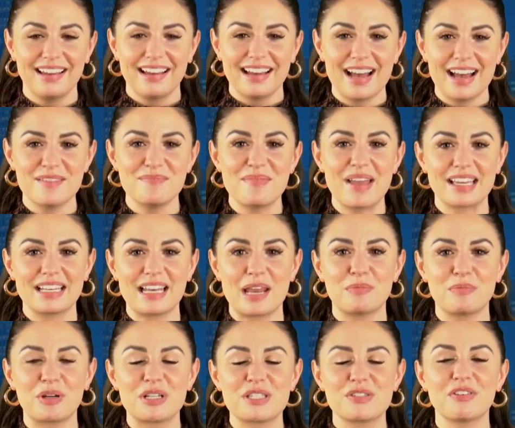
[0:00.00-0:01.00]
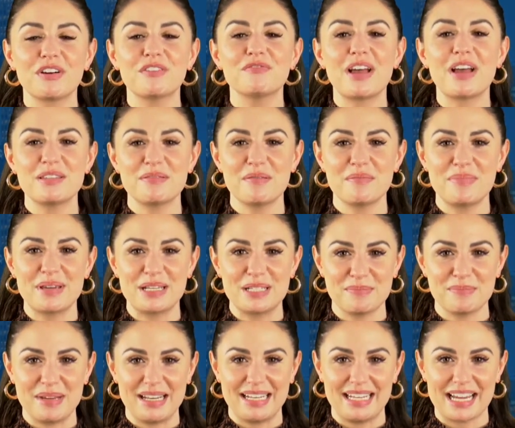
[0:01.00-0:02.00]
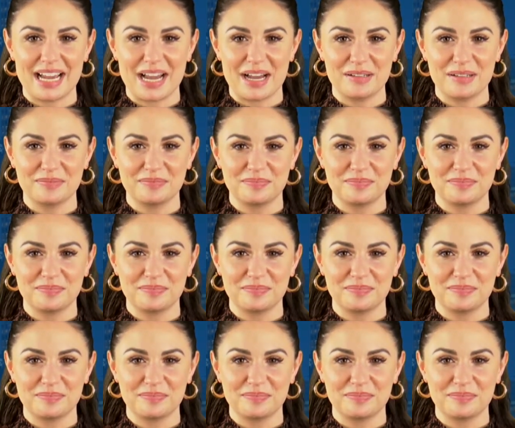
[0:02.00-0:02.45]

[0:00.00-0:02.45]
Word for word: I'm Megan Edwards for Investment Pitch Media.